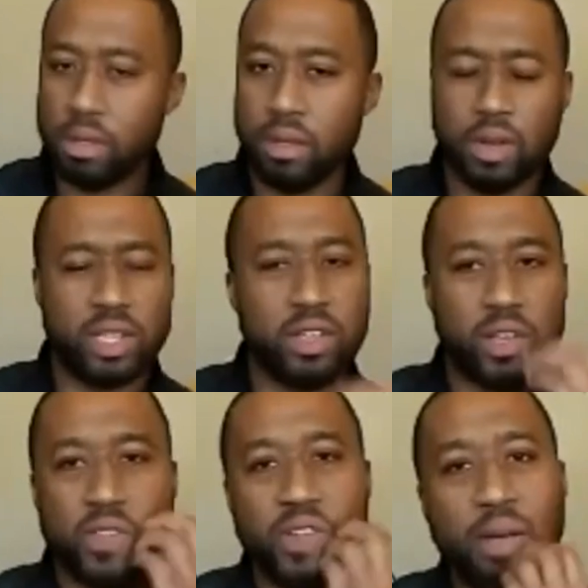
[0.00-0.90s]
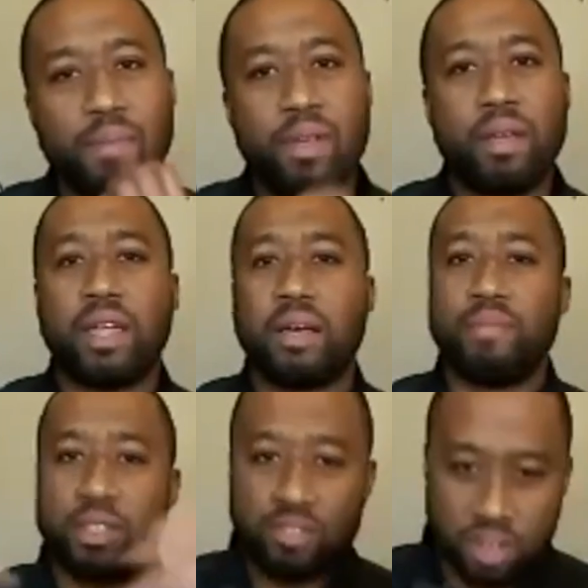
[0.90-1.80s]
All right, so I'm
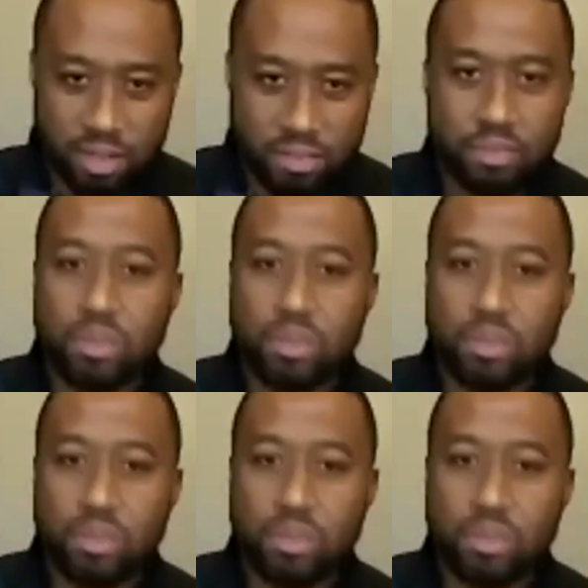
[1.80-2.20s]
not trying to